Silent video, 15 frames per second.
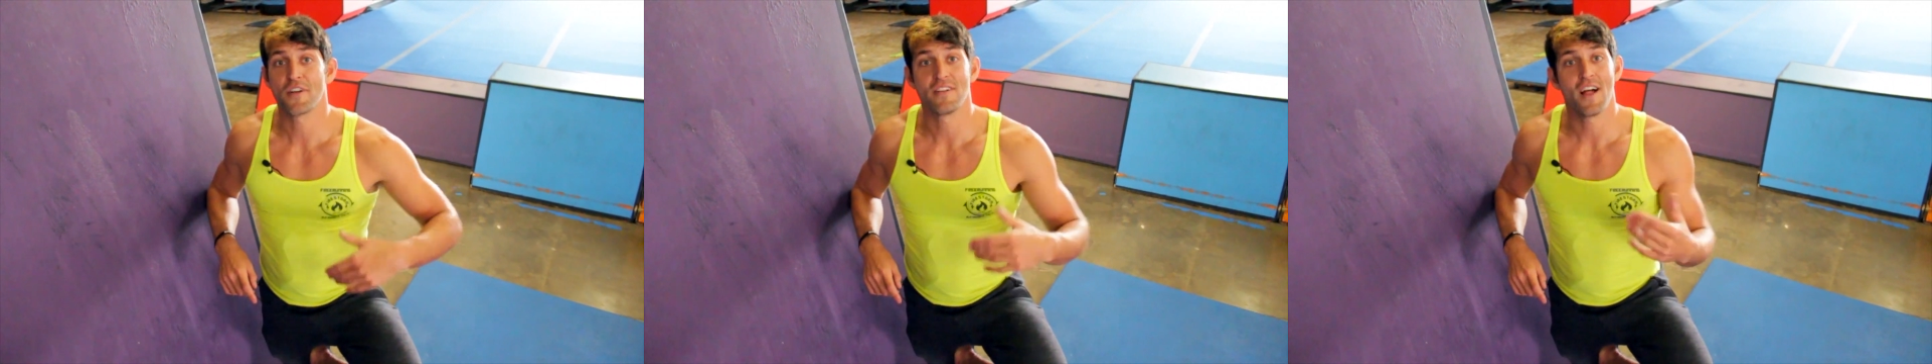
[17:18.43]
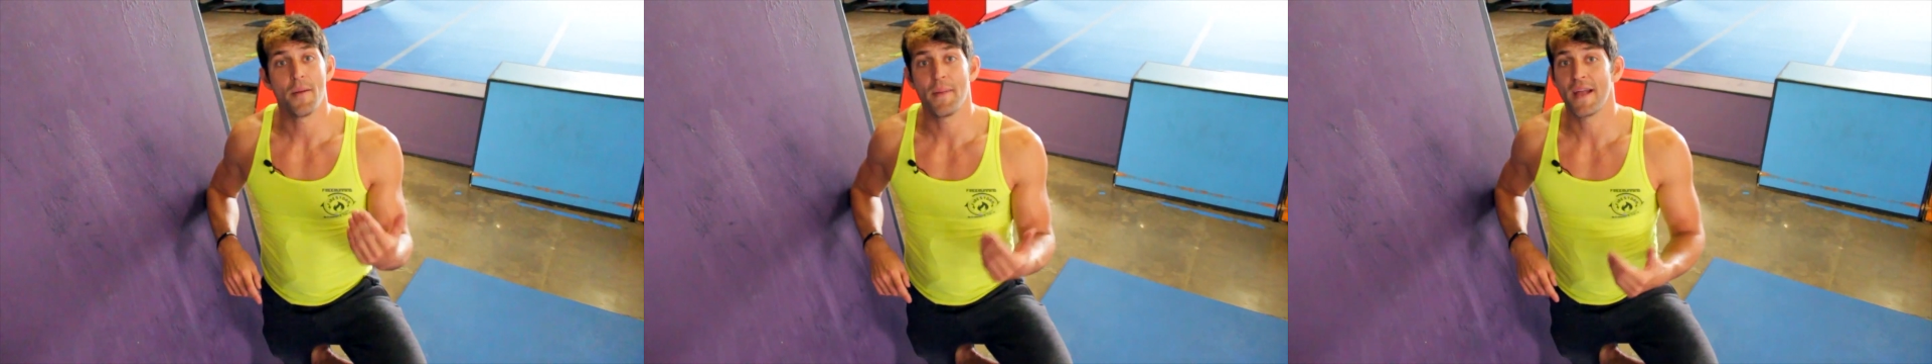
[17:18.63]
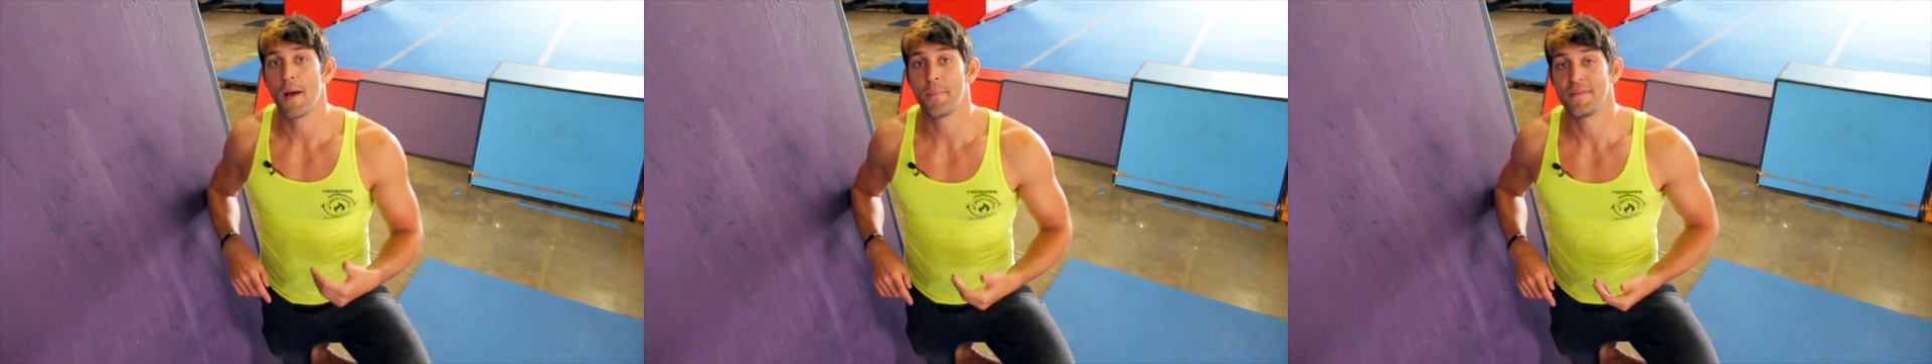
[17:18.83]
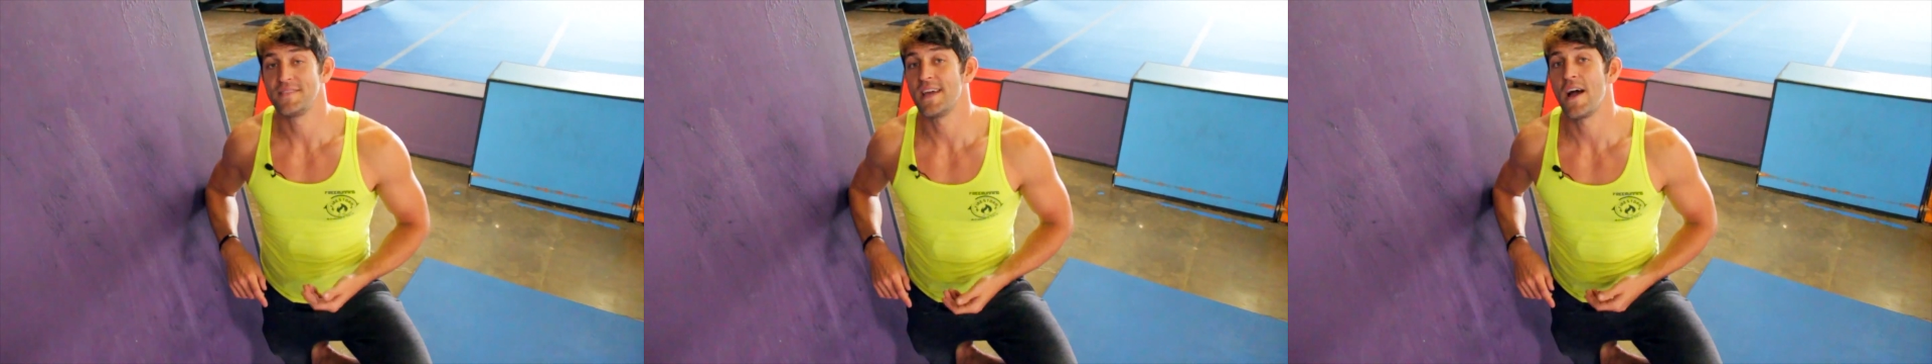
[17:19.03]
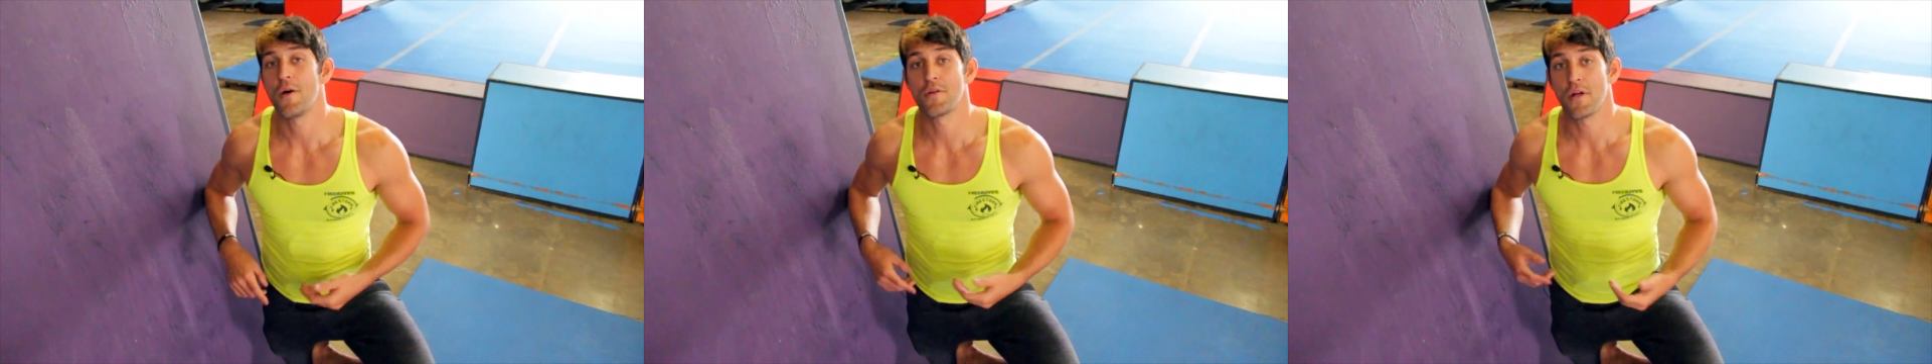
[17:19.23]
climbing up and
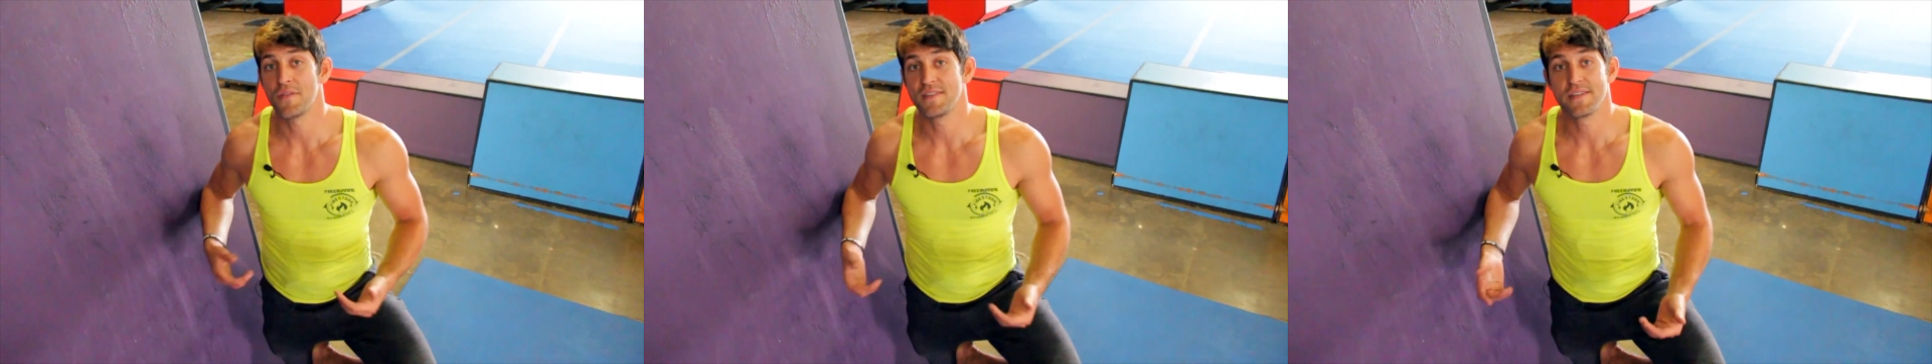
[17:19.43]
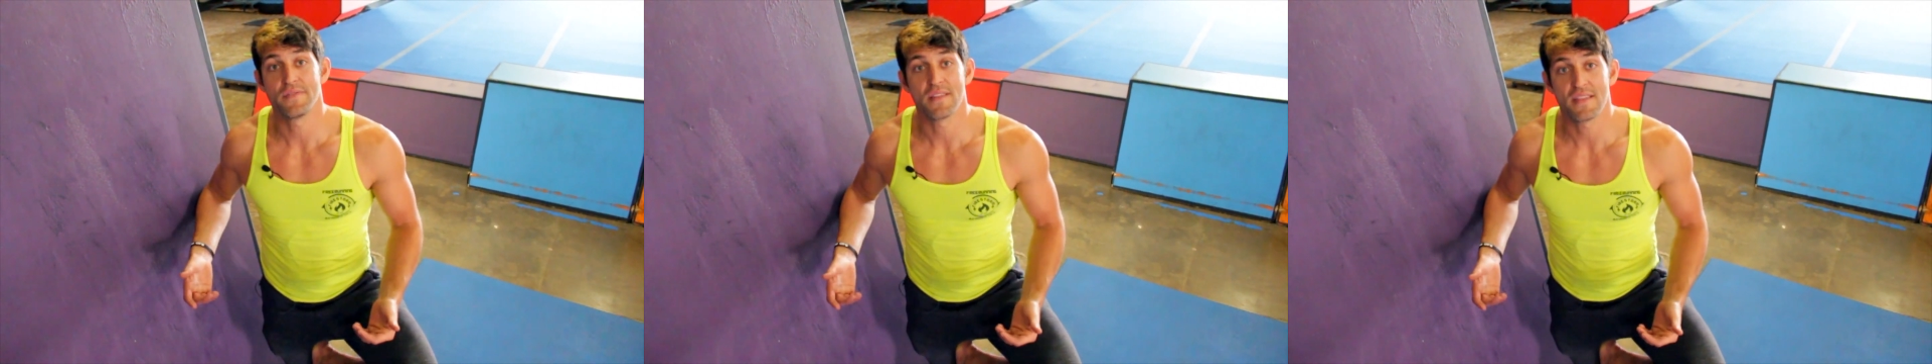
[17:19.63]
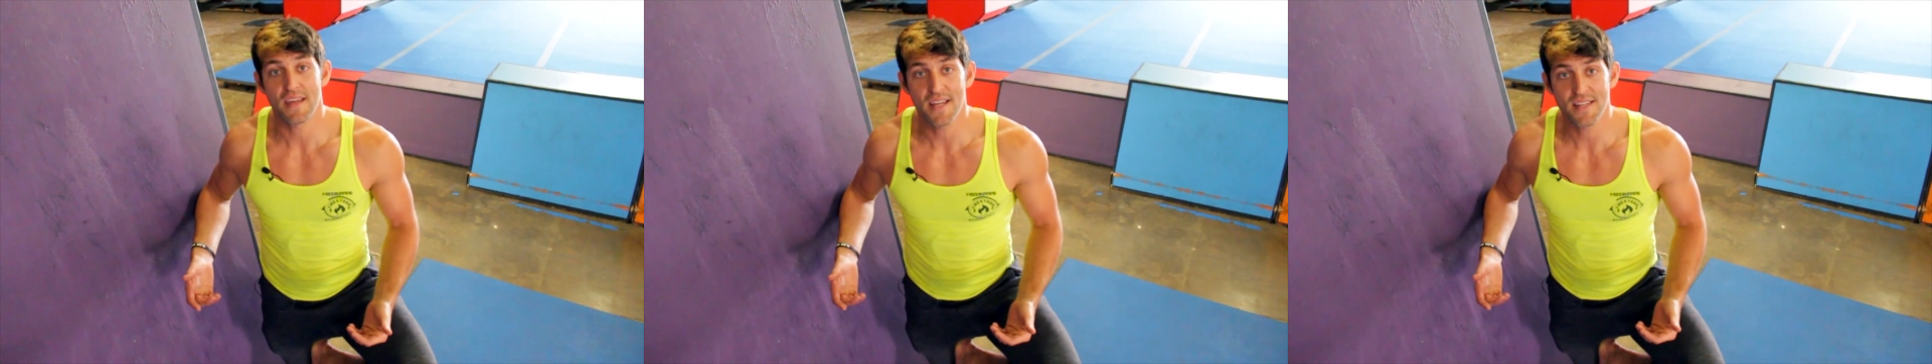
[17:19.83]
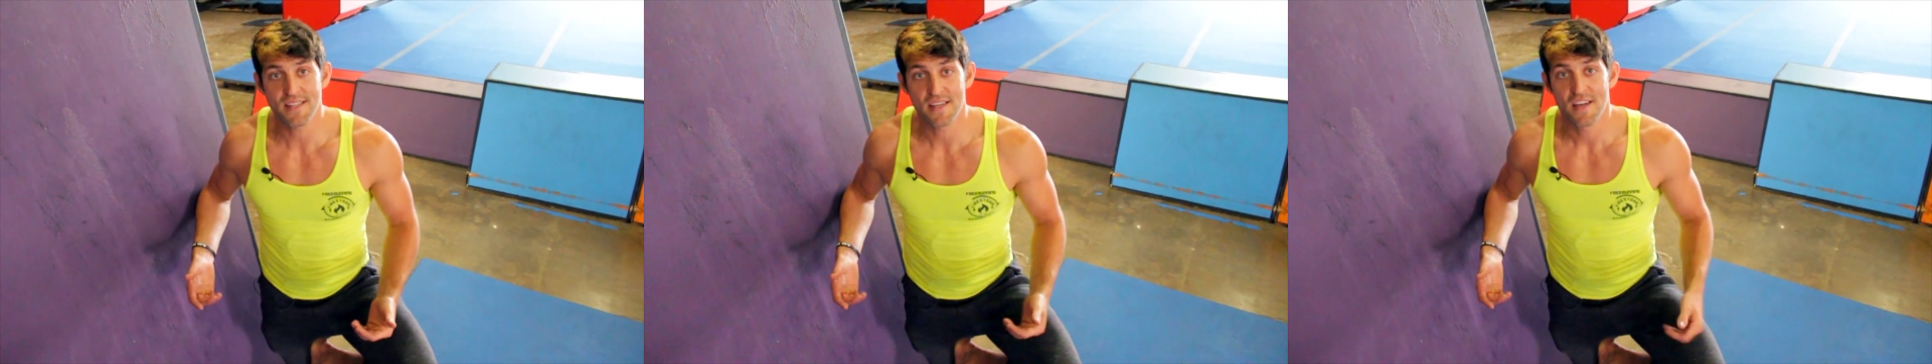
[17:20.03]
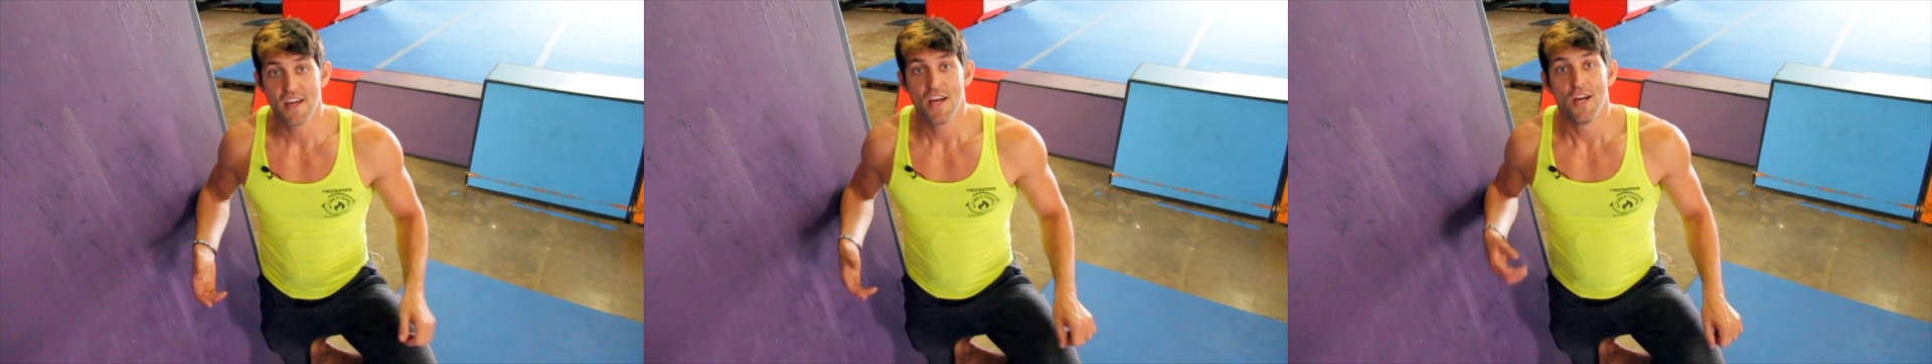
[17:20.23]
down and all these different things,